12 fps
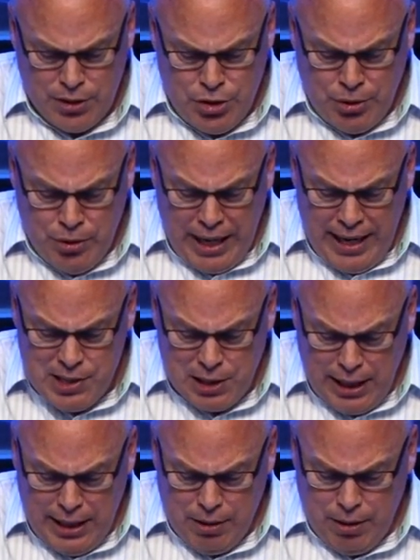Two days
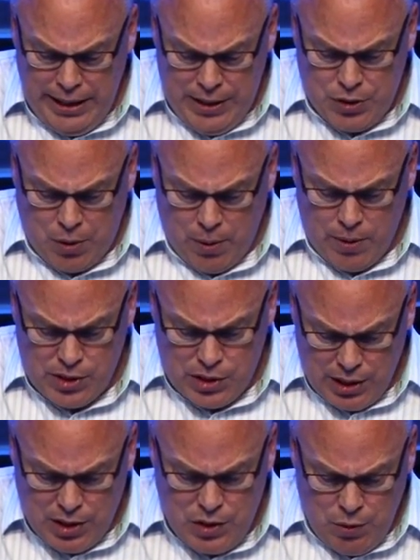later, he scored
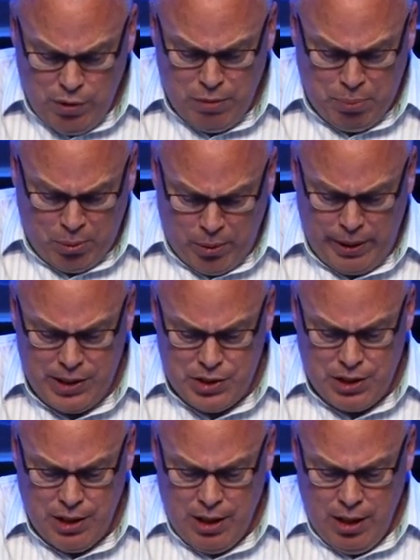61
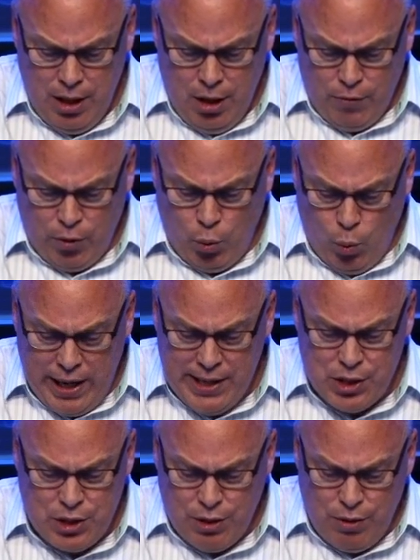points for
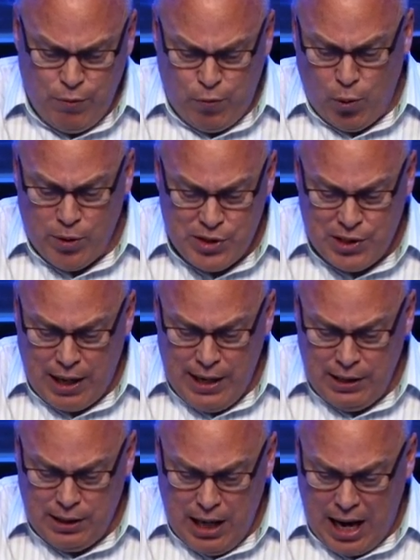West
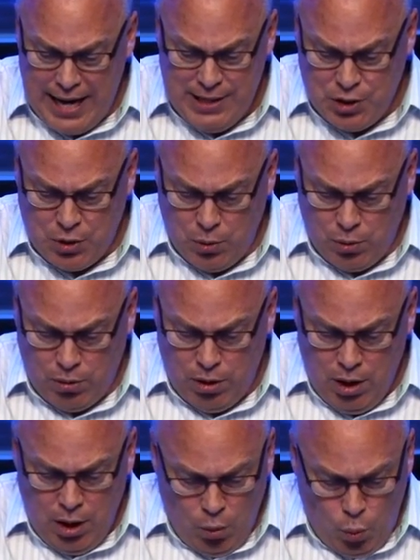Forsyth High School,
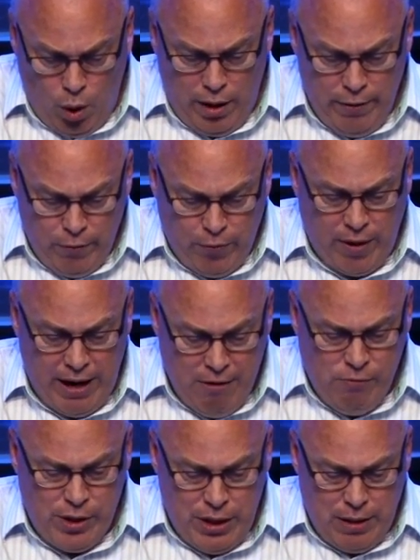one for
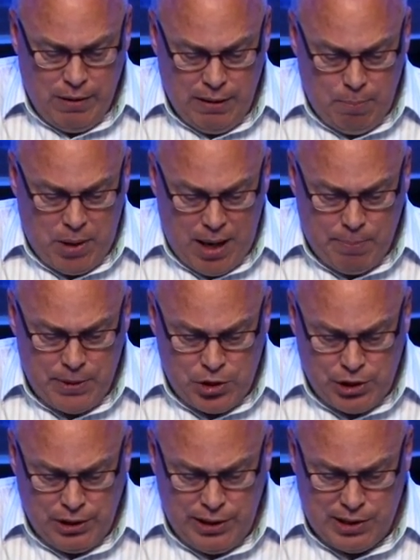every year of Papa
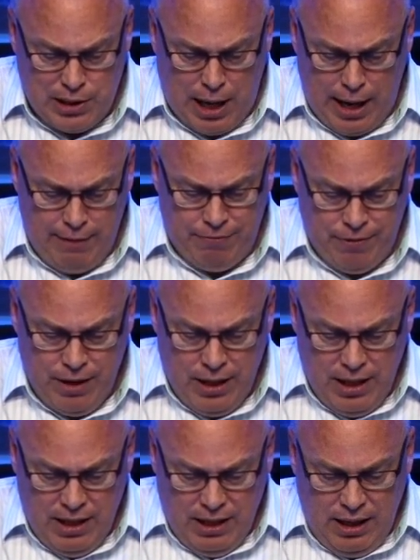Chili's life.
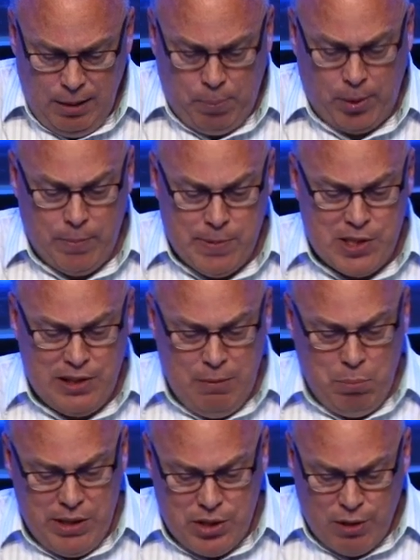He purposely
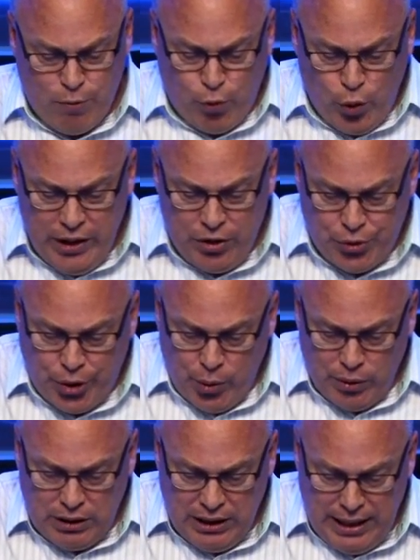missed a free throw
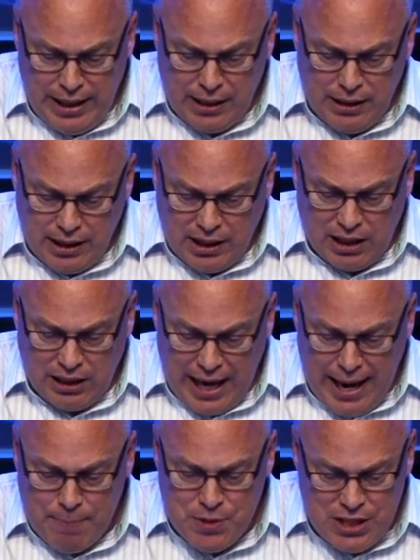at the end, then
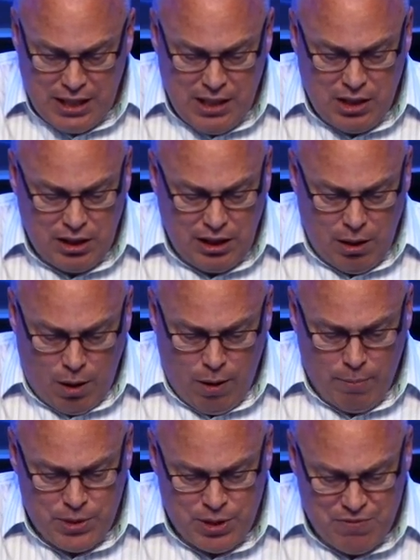collapsed into the
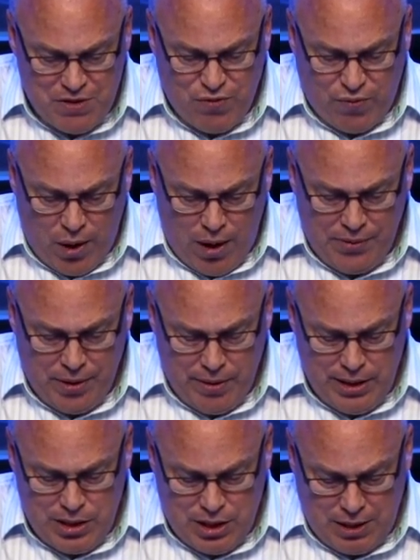arms of his father
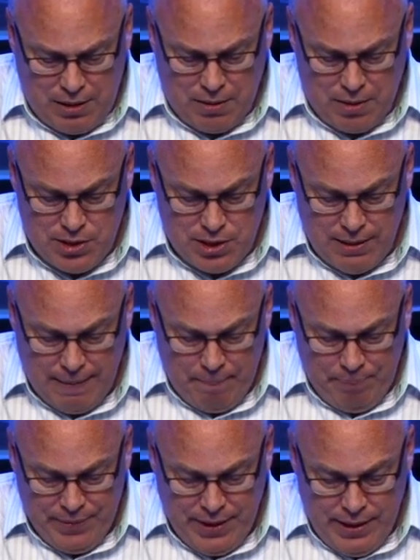in tears.
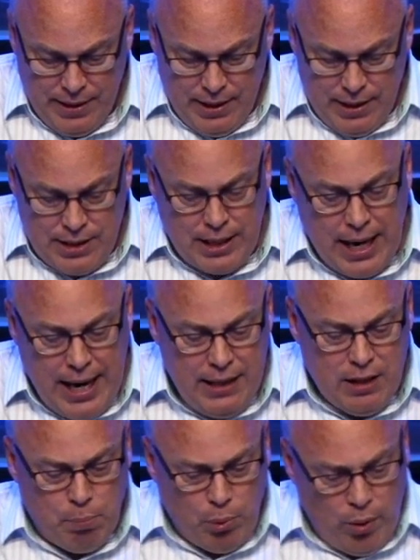Today,
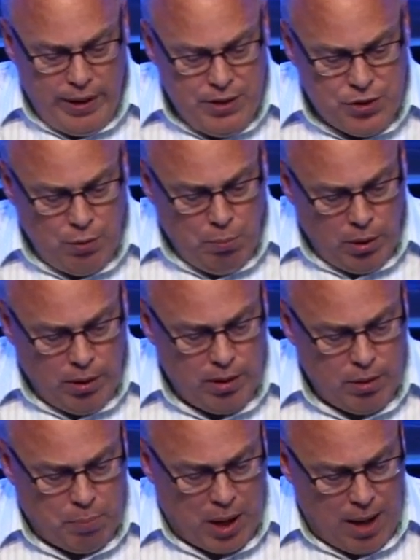the boys who
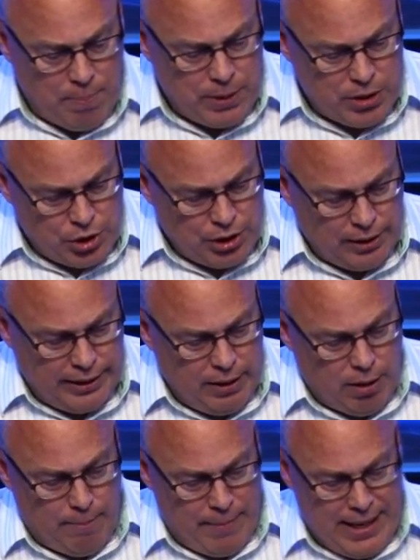murdered Papa Chili
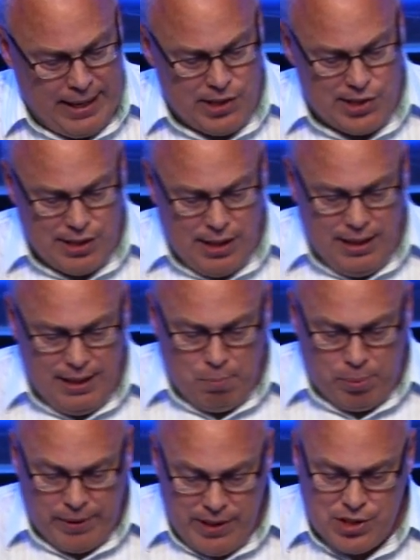are men sitting in
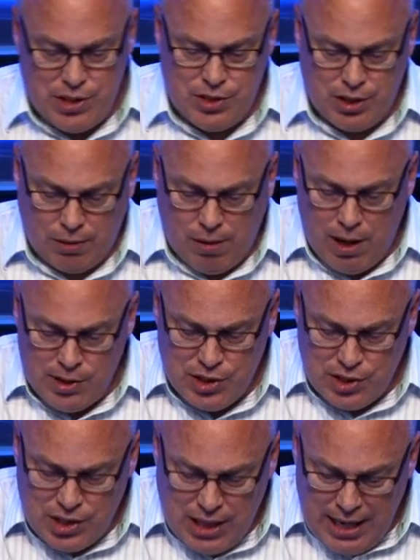prisons across the
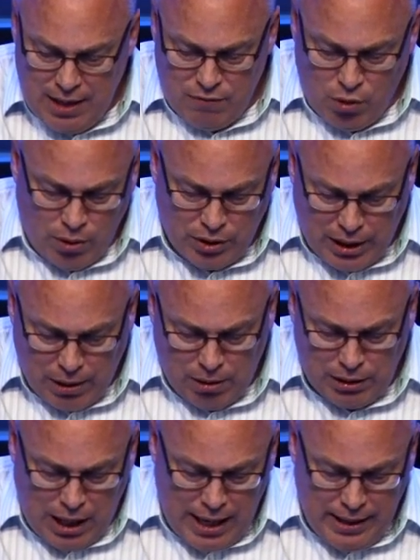state of North
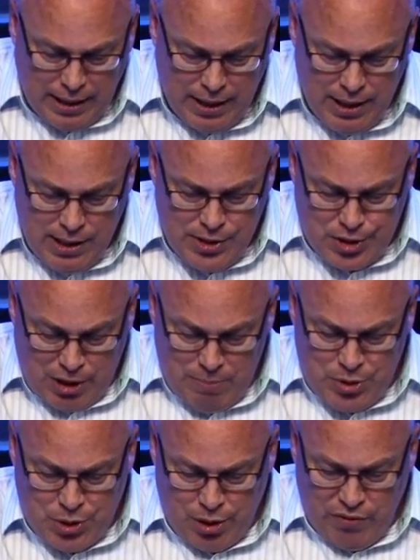Carolina, some
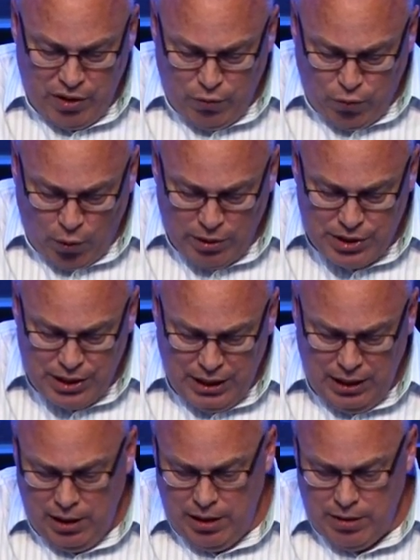serving
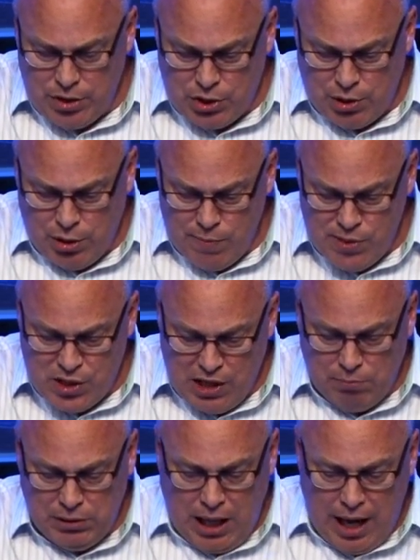14 year terms,
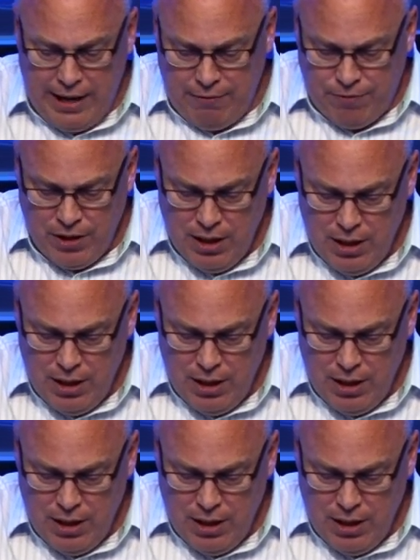some life.